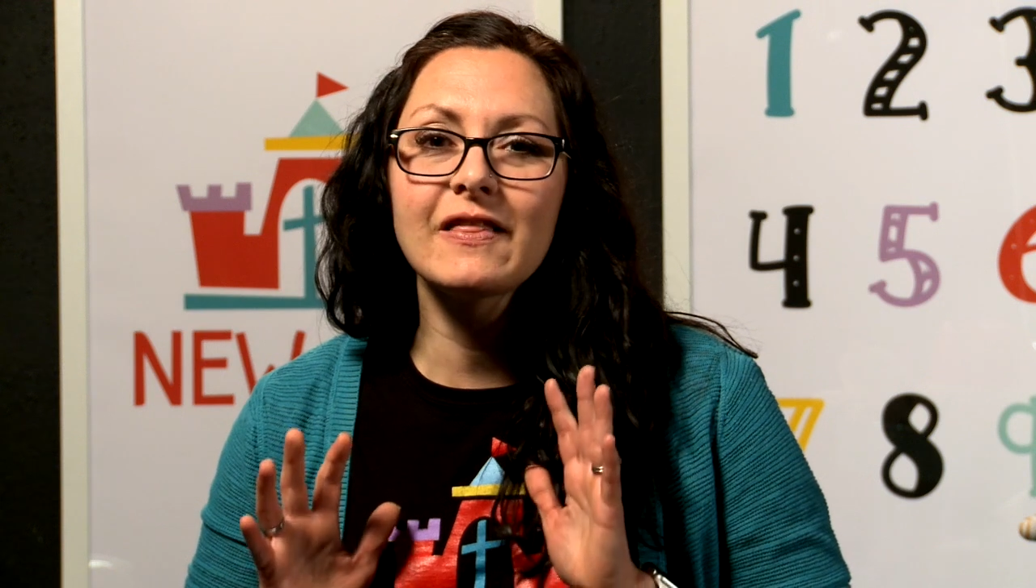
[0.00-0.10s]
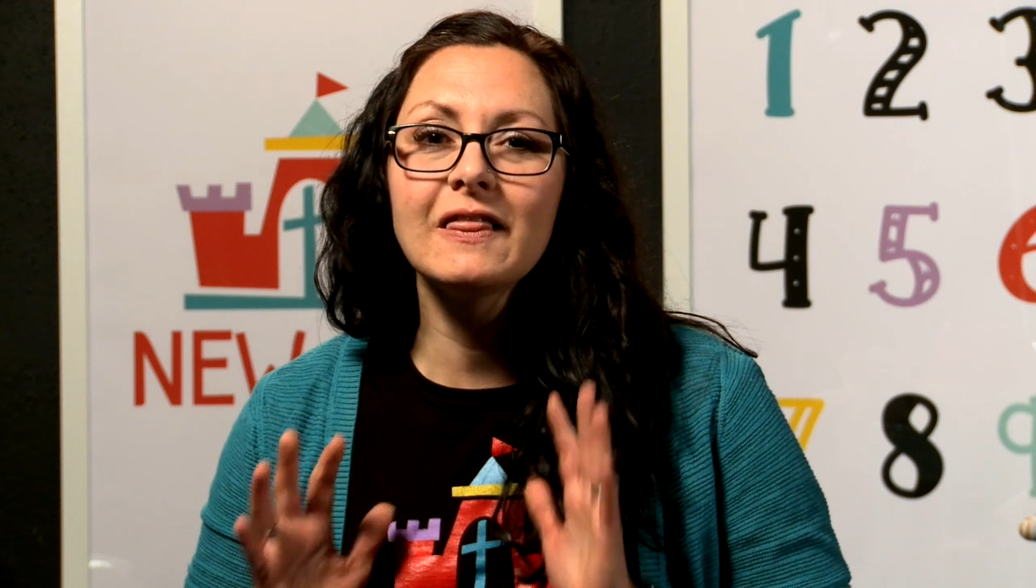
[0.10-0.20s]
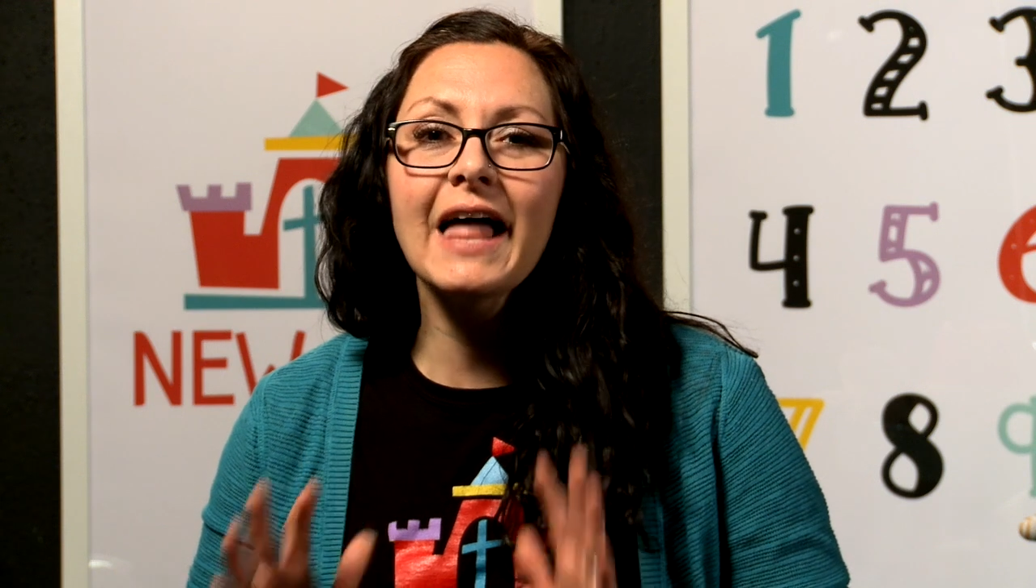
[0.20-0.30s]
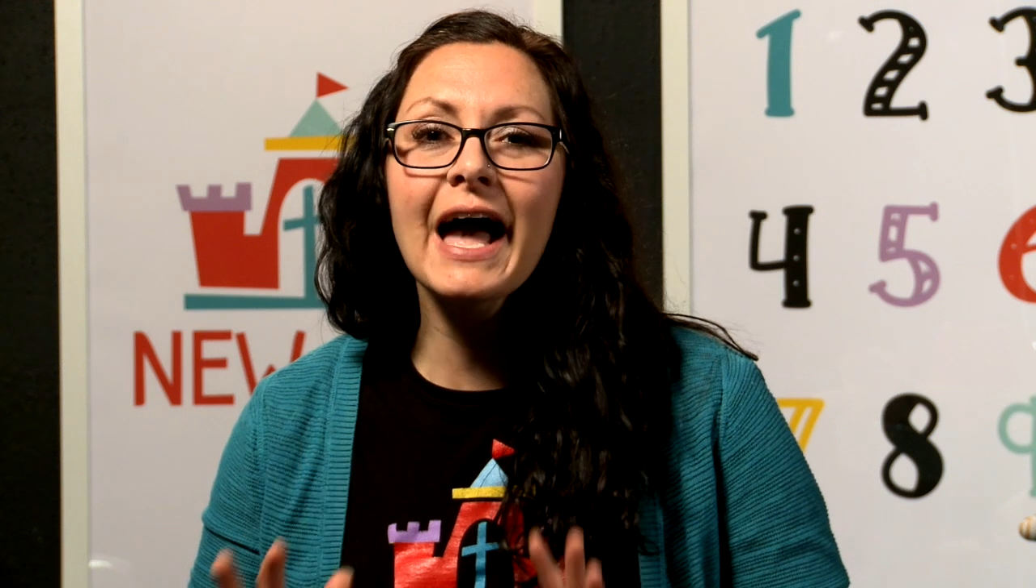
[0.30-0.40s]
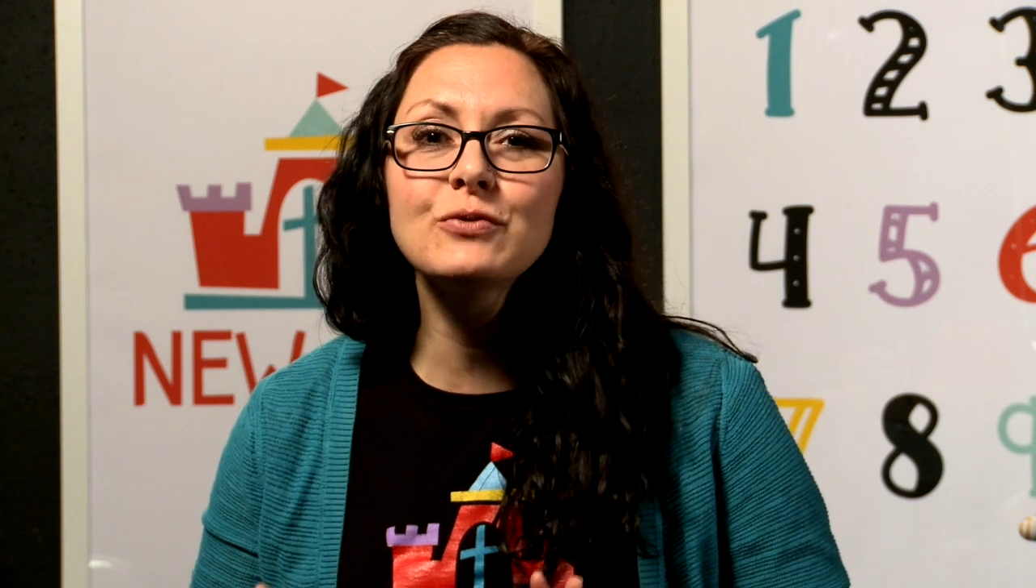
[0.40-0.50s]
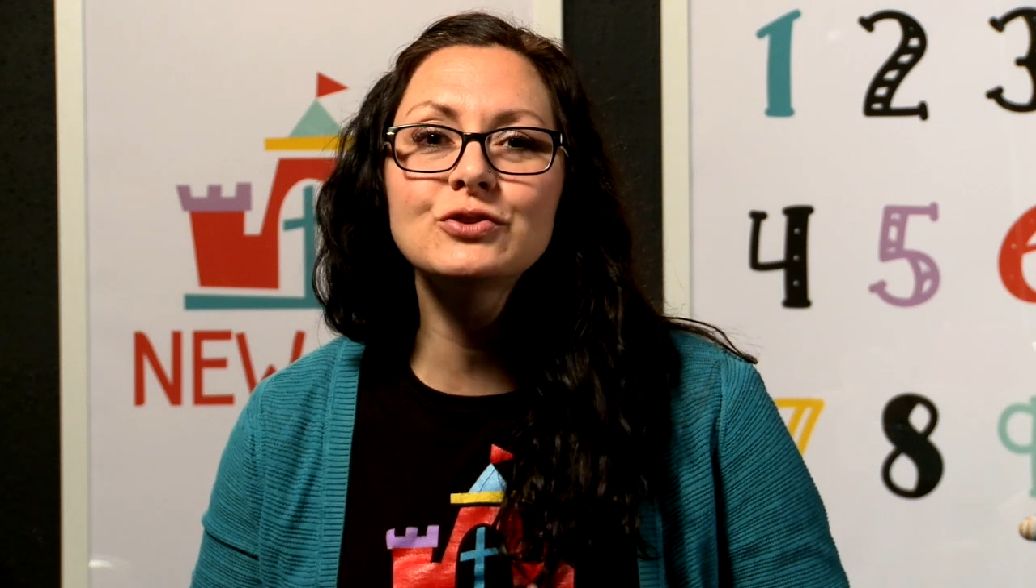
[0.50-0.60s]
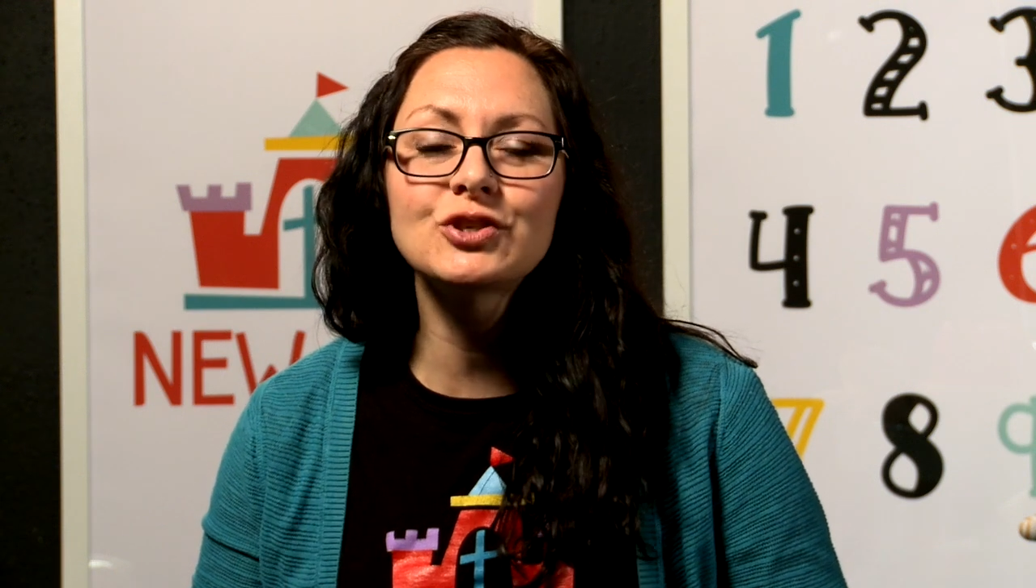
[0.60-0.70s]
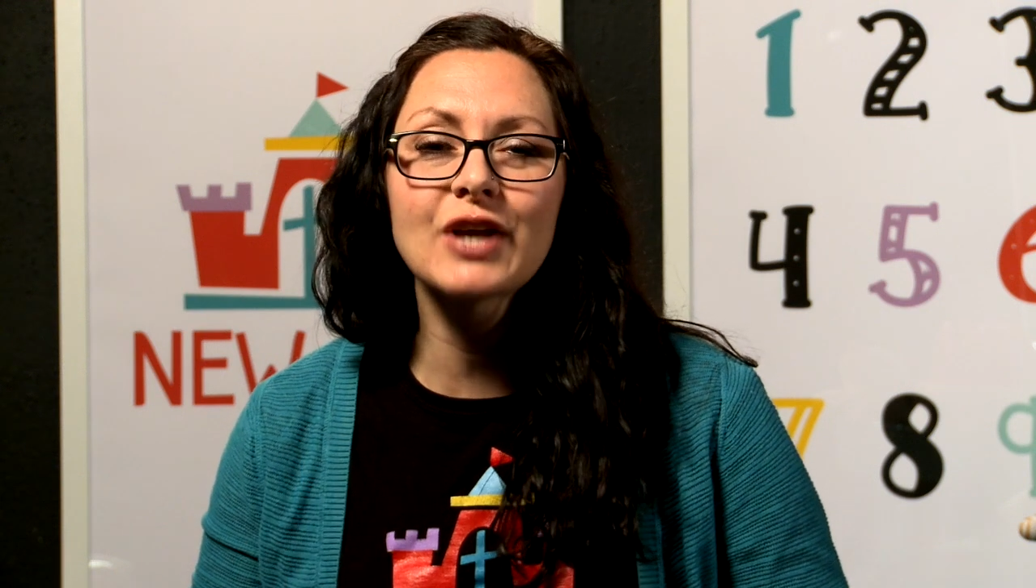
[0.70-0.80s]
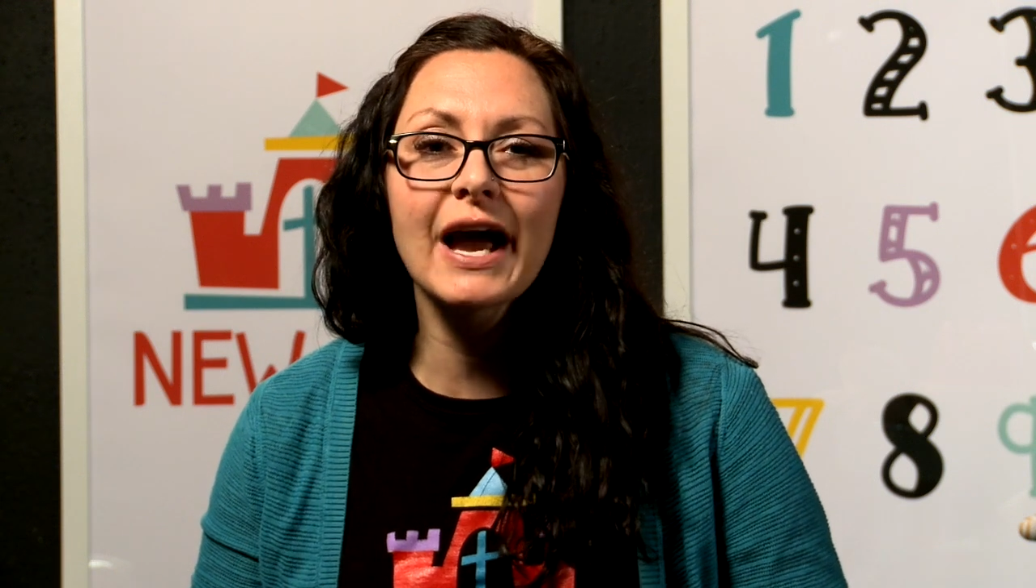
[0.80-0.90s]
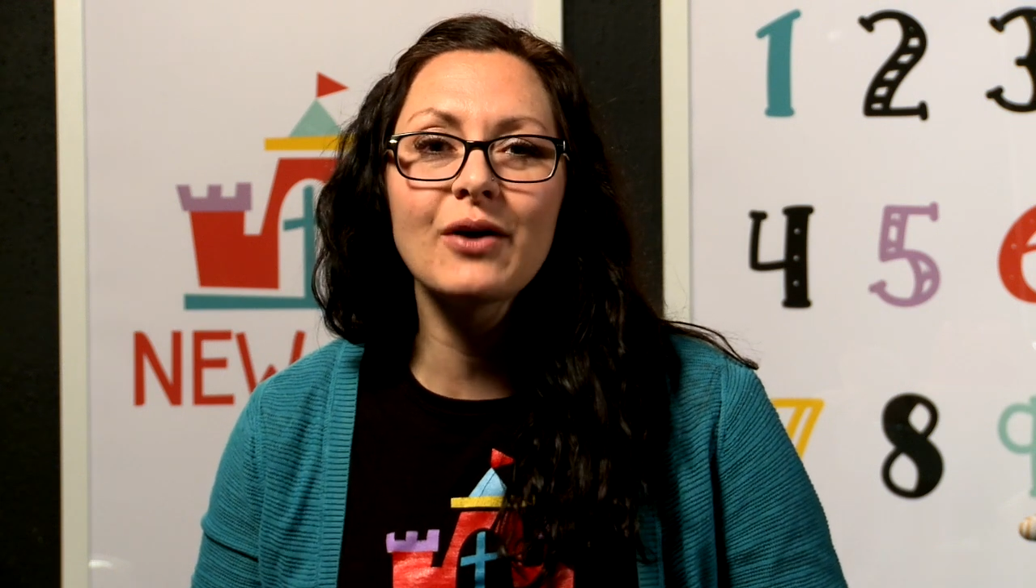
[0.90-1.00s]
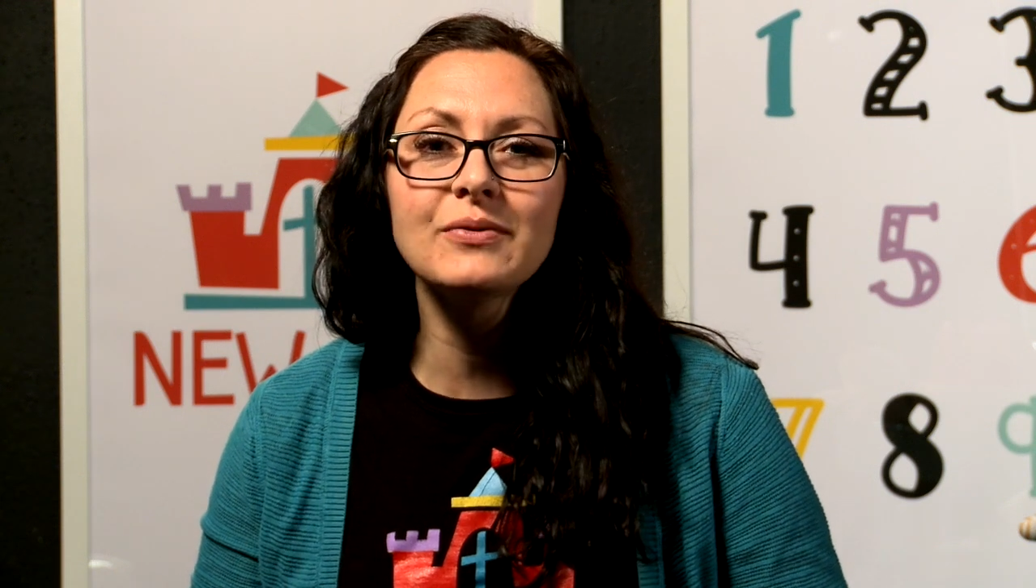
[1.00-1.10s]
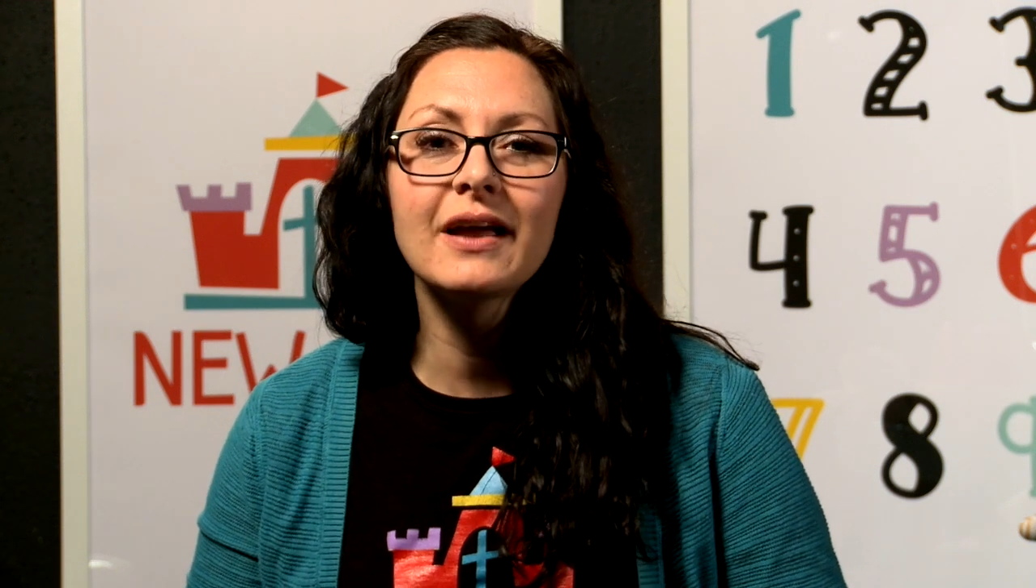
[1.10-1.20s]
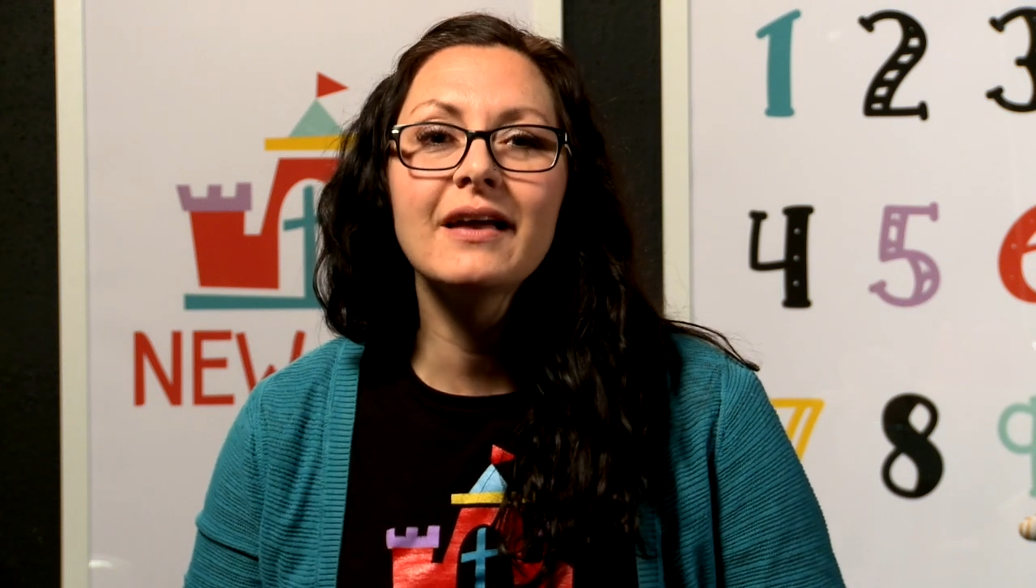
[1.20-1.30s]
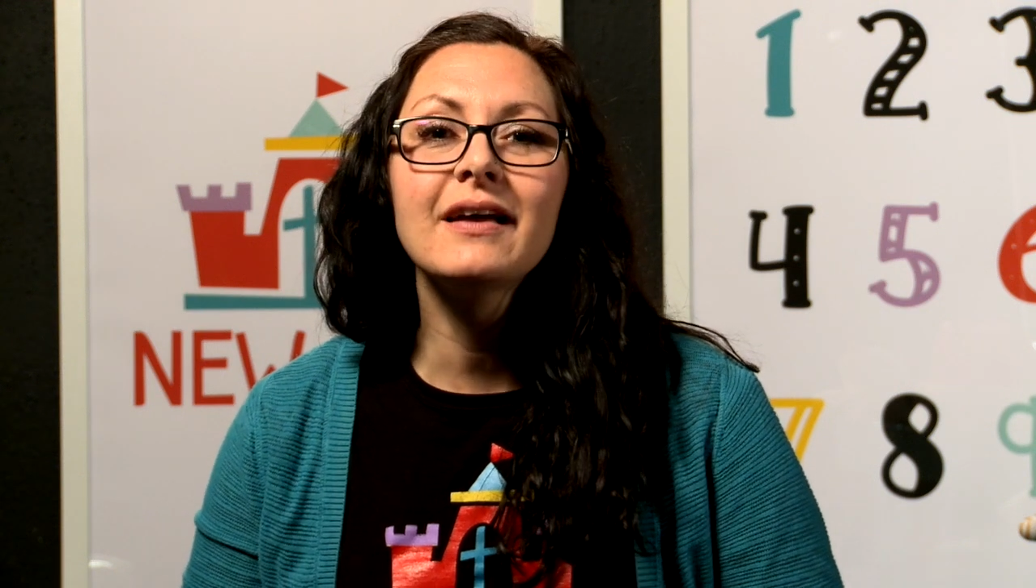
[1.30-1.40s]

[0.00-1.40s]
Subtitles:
loud shout,